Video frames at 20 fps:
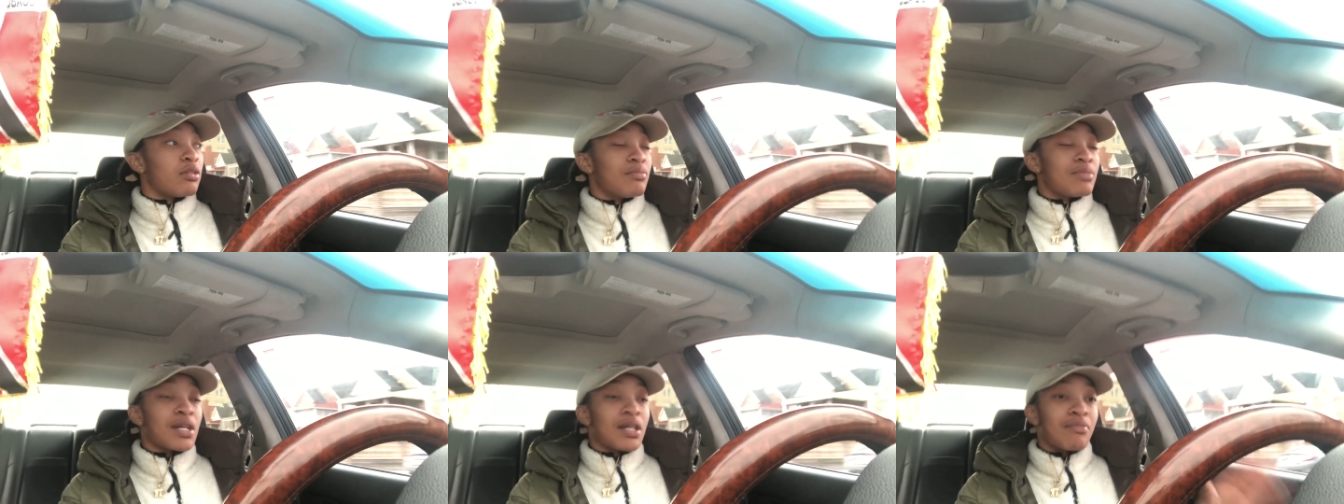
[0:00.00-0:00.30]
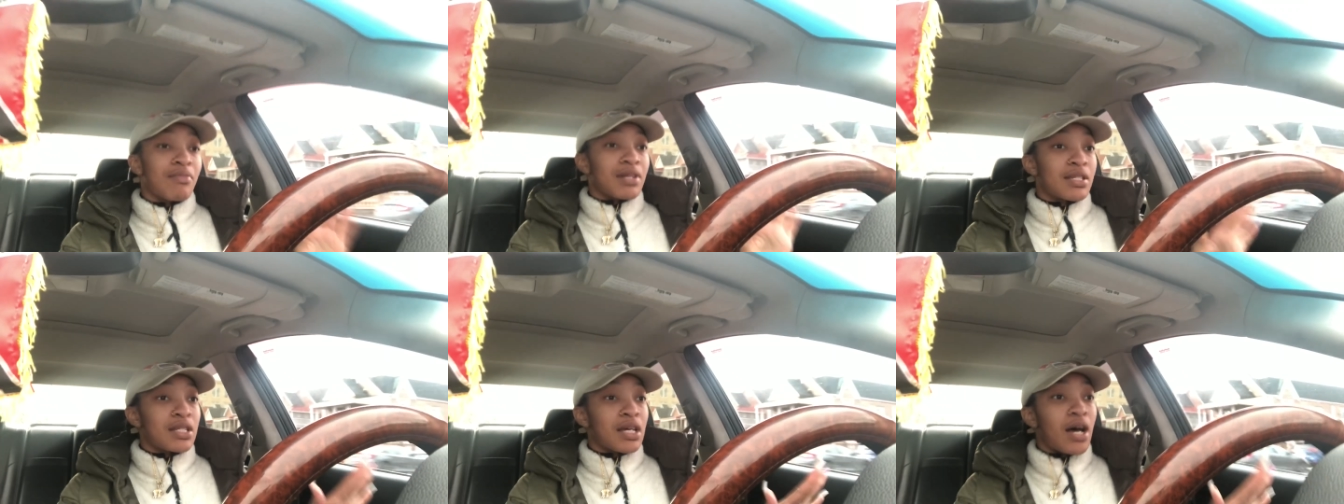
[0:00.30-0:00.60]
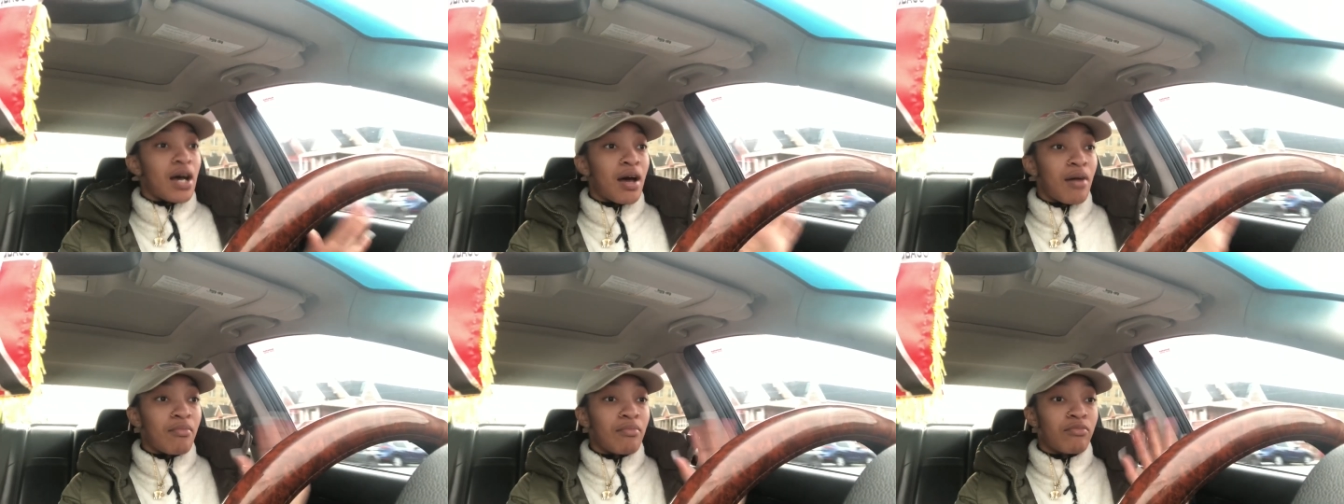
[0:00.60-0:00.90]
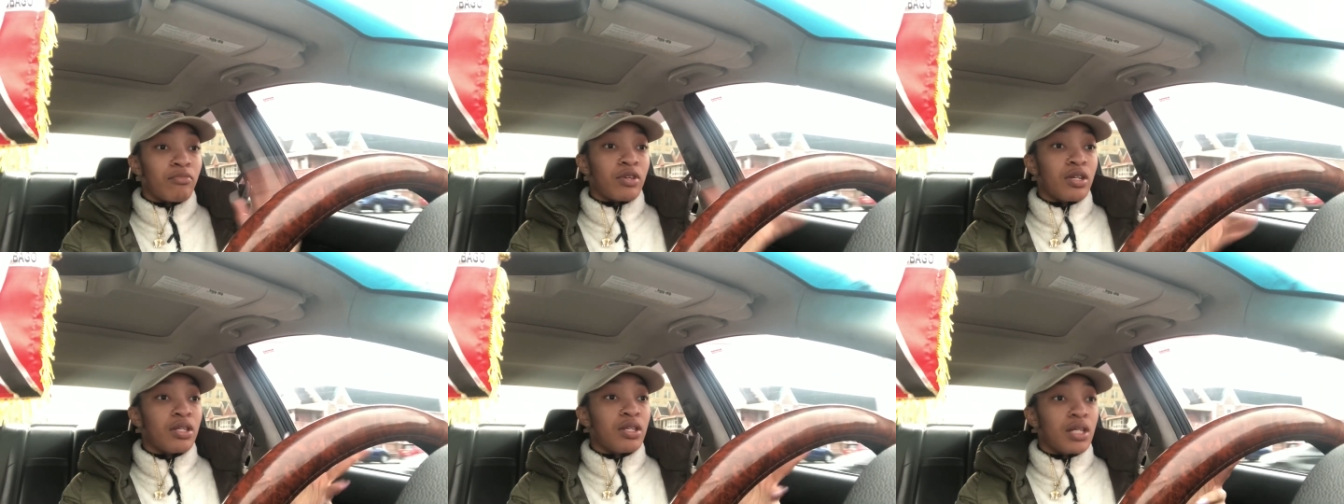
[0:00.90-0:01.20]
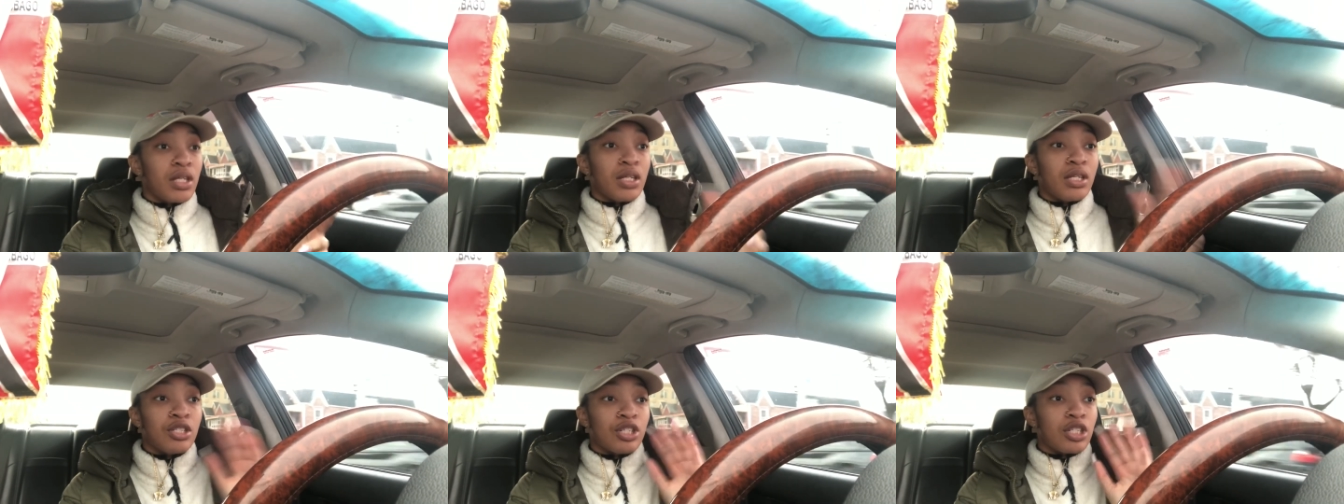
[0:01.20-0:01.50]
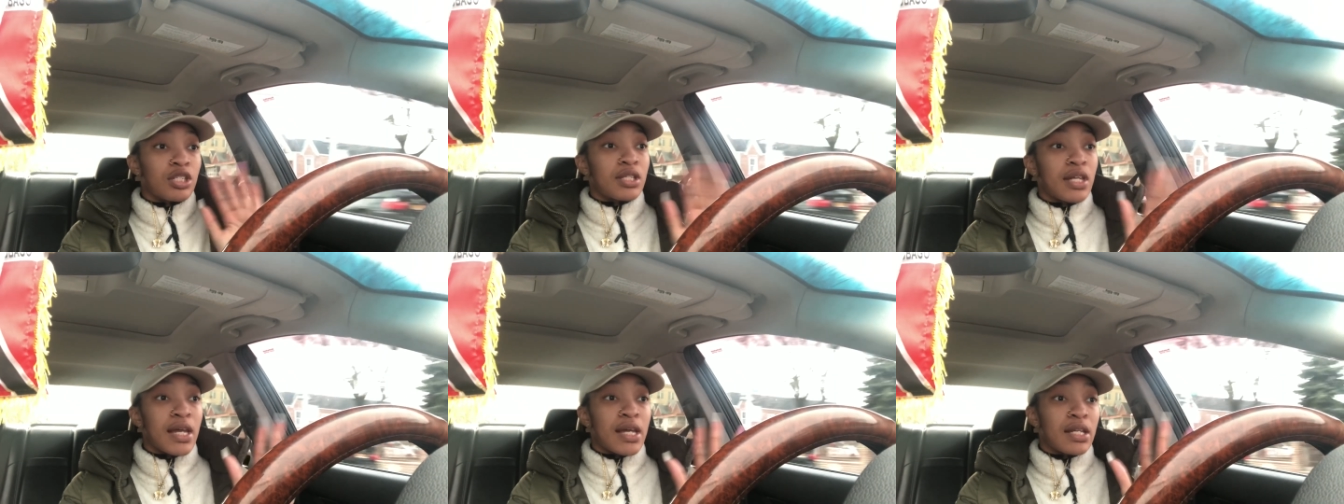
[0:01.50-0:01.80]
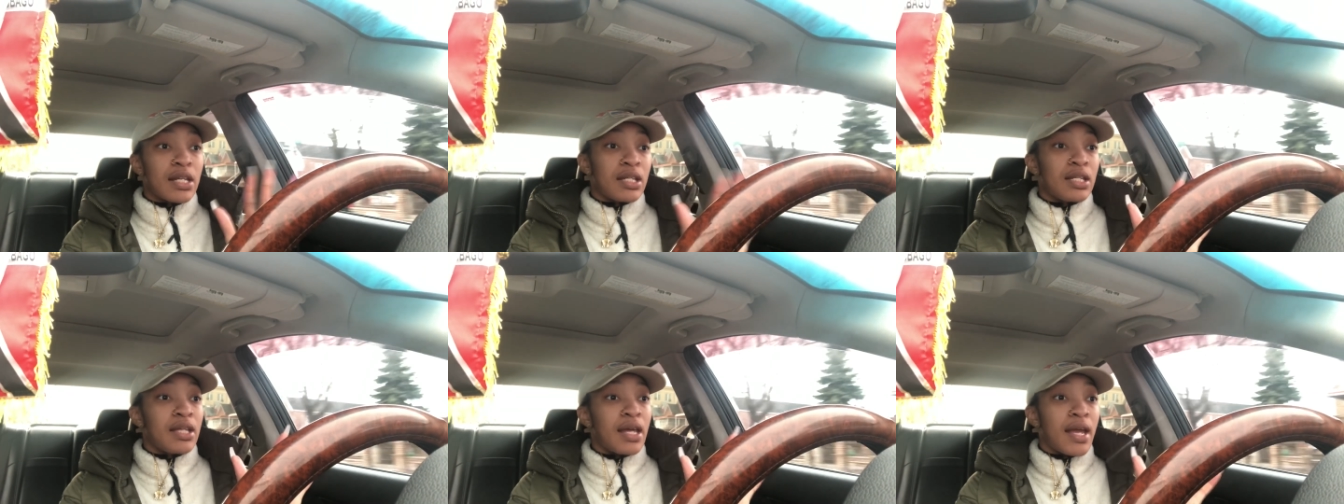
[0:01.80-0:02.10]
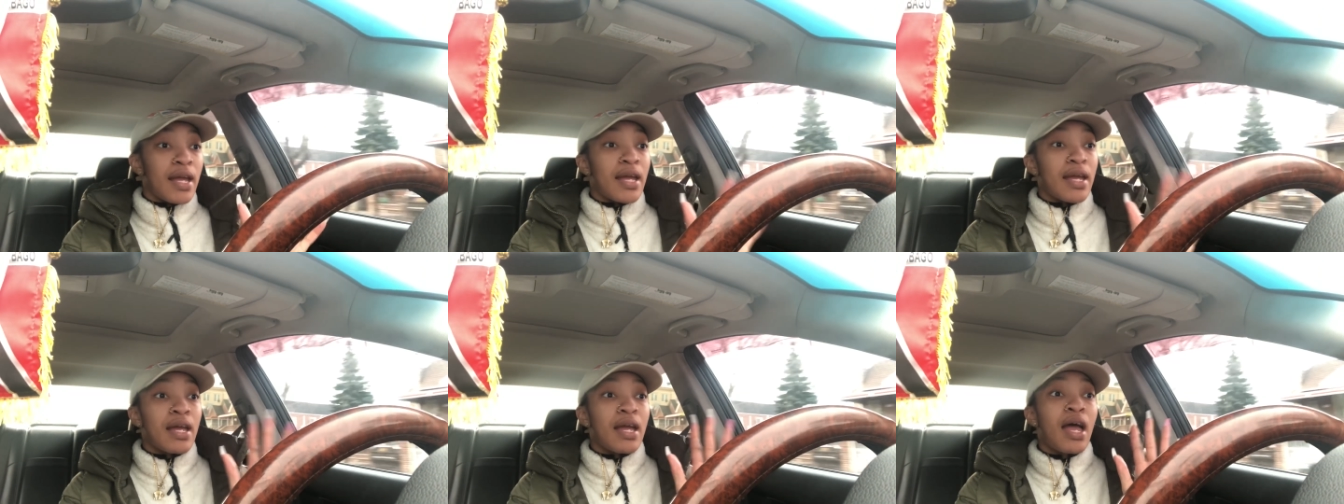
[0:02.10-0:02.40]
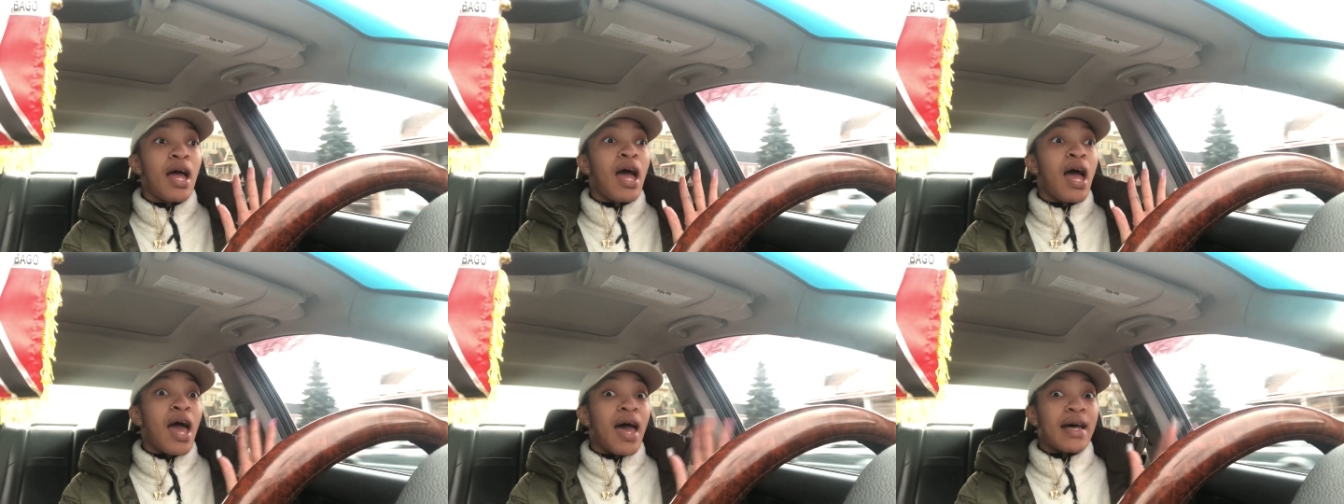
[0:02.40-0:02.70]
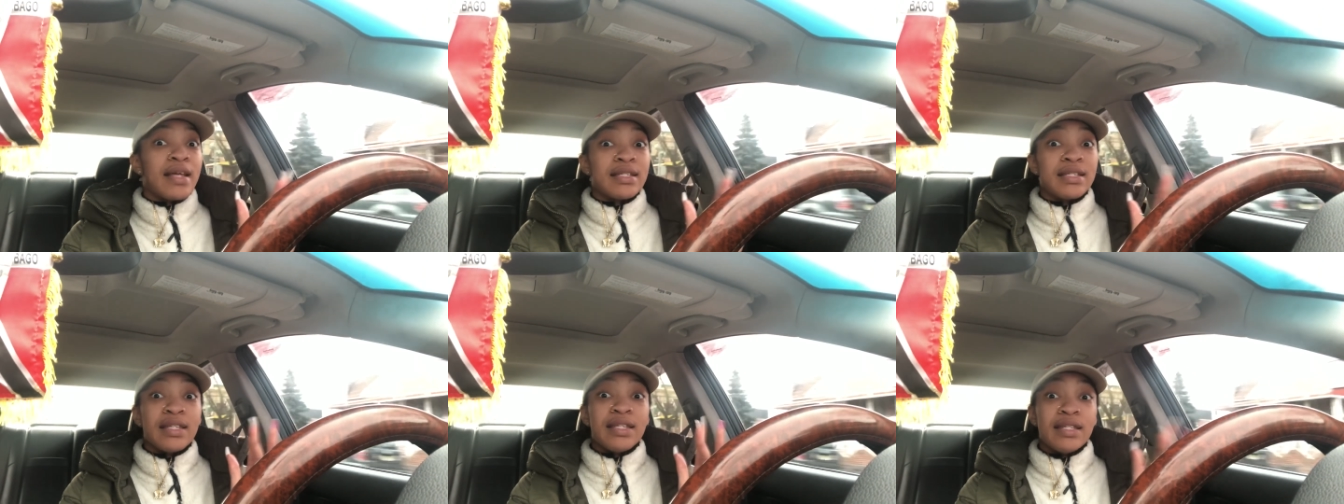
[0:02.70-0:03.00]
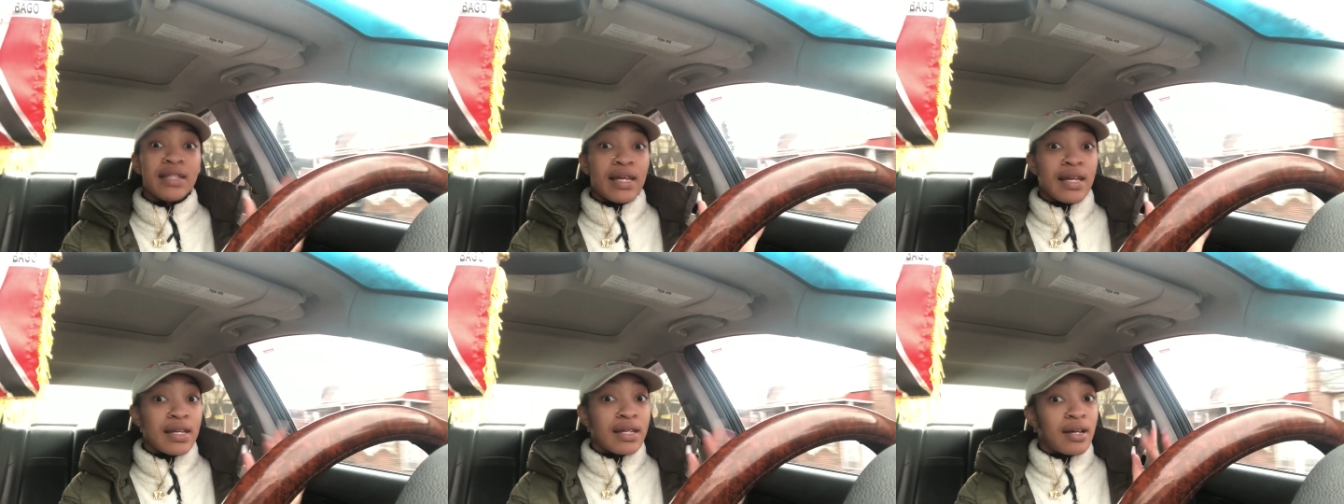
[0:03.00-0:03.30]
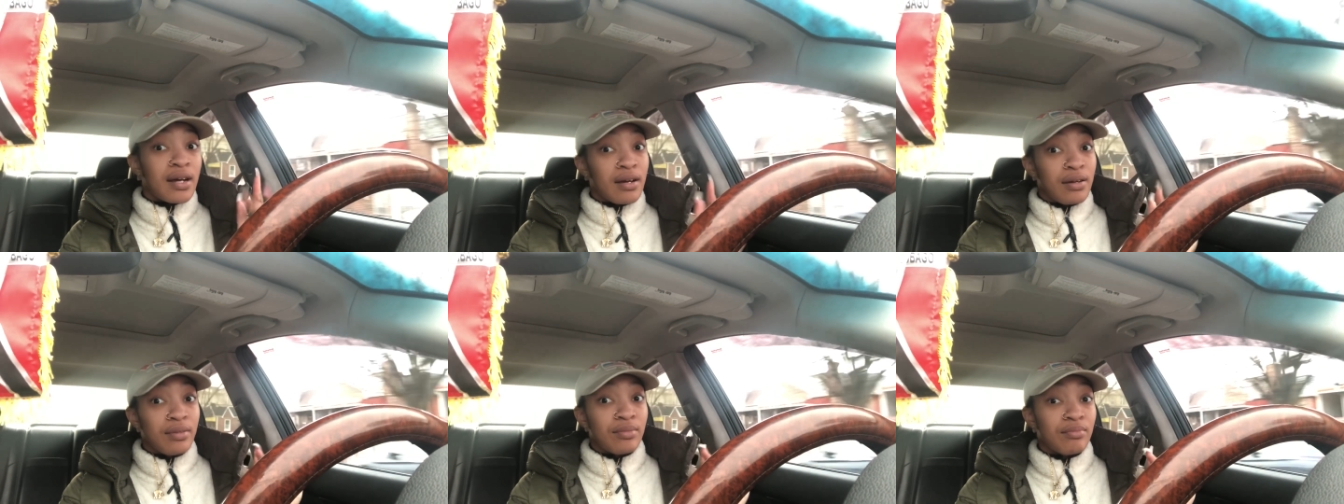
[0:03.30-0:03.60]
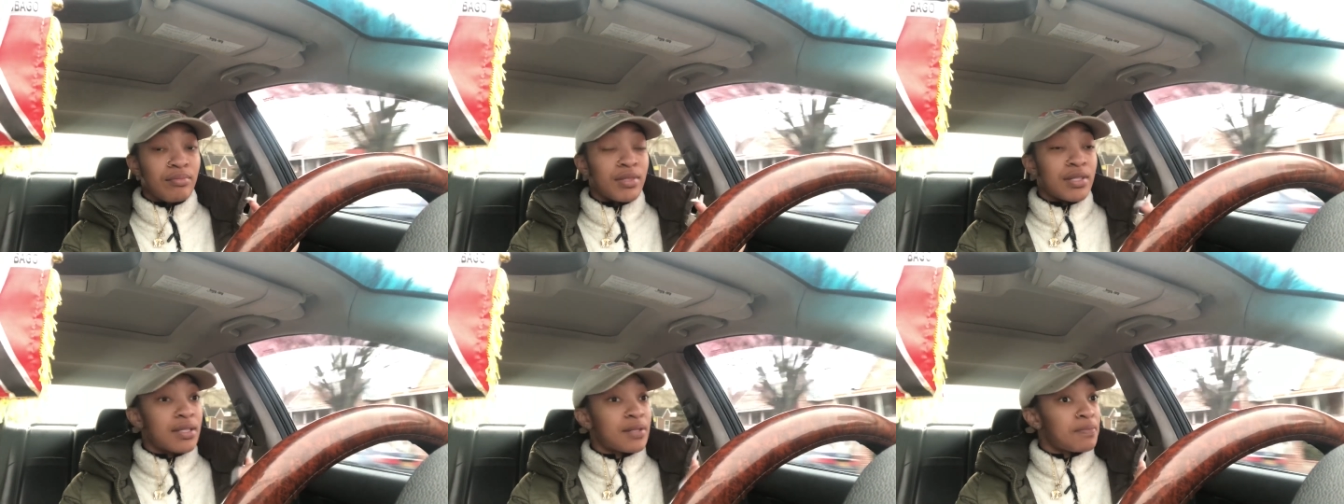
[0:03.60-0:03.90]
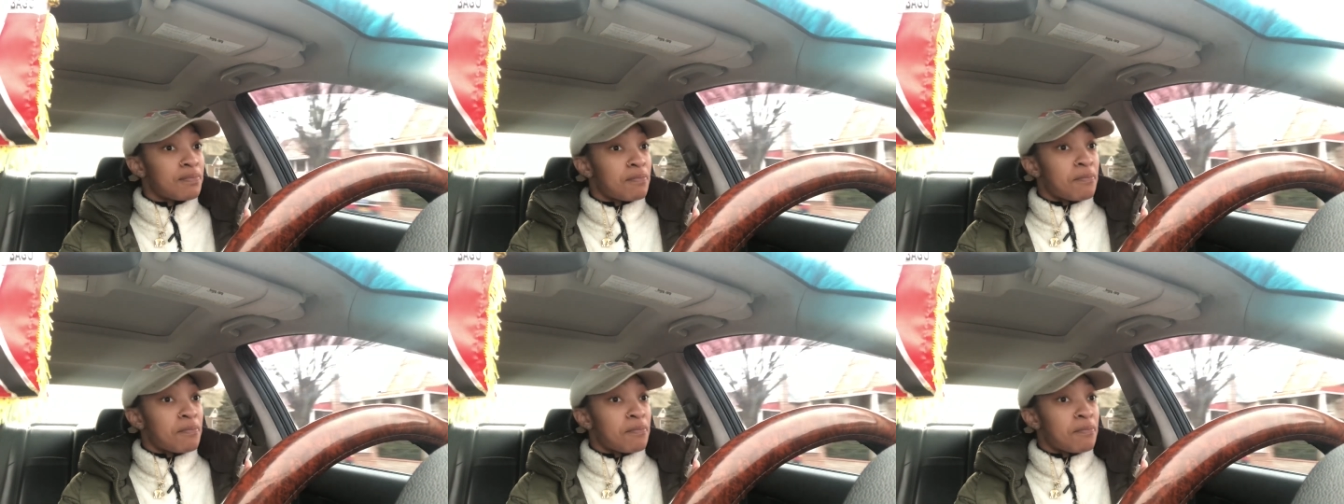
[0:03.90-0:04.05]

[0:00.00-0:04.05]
I'm taking my time, breathing, and just taking the day as the day comes.